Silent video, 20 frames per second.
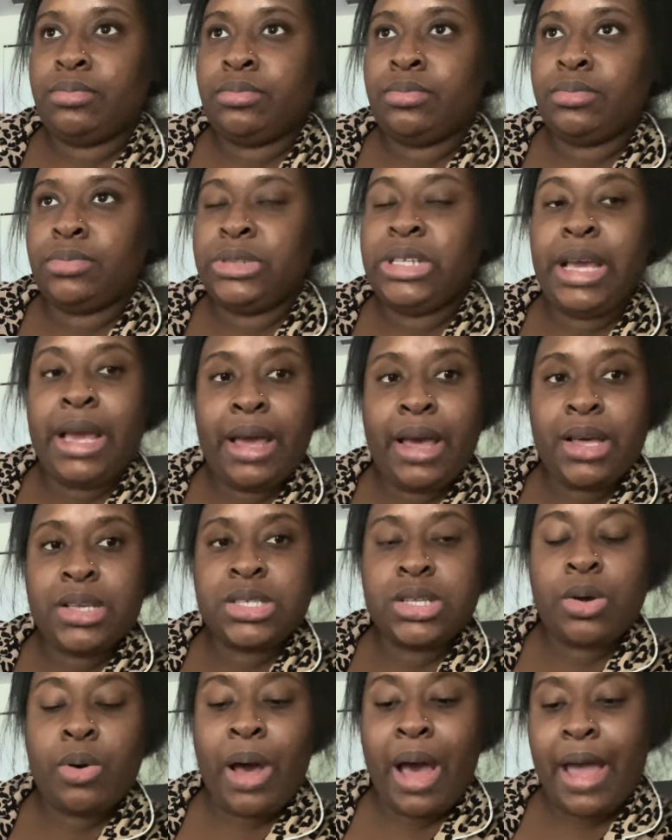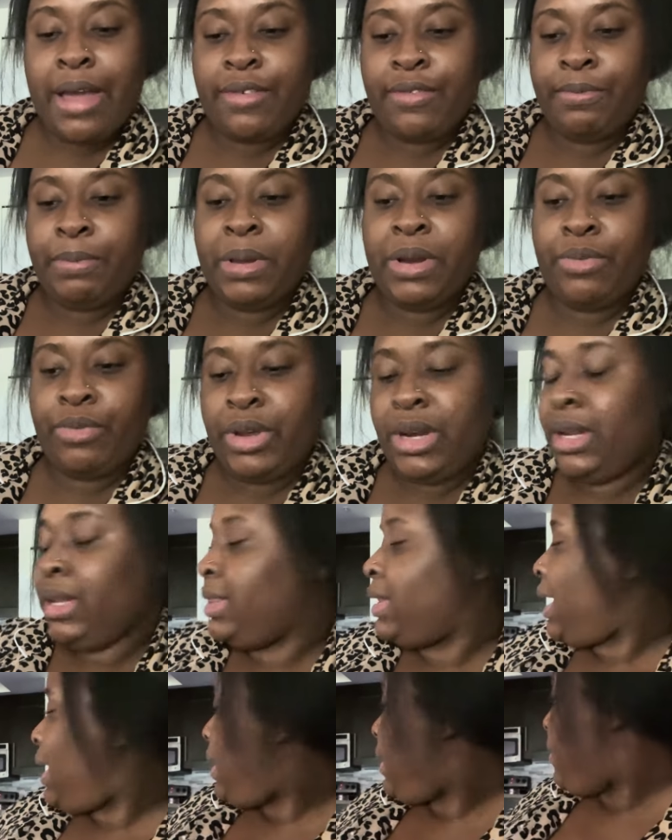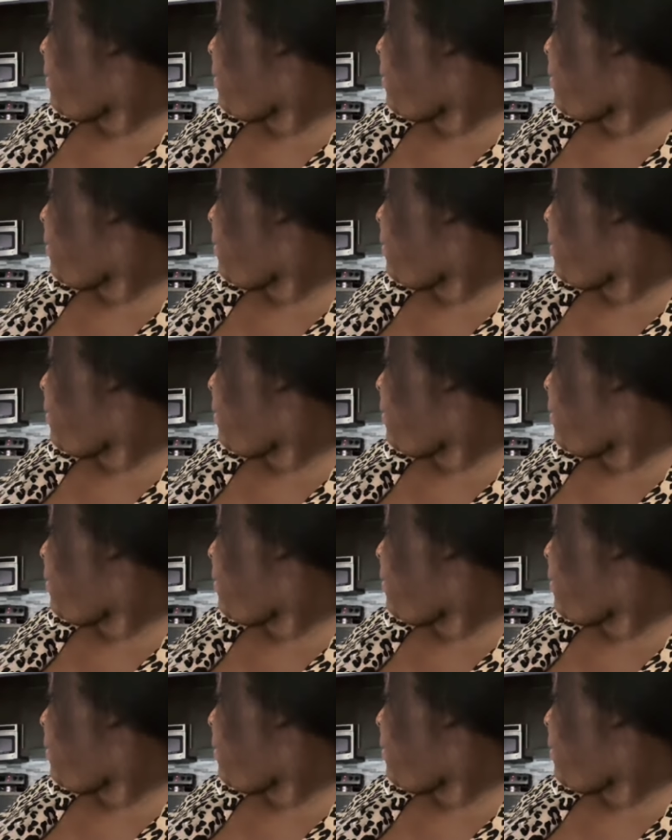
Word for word: yeah, so I've been reading that.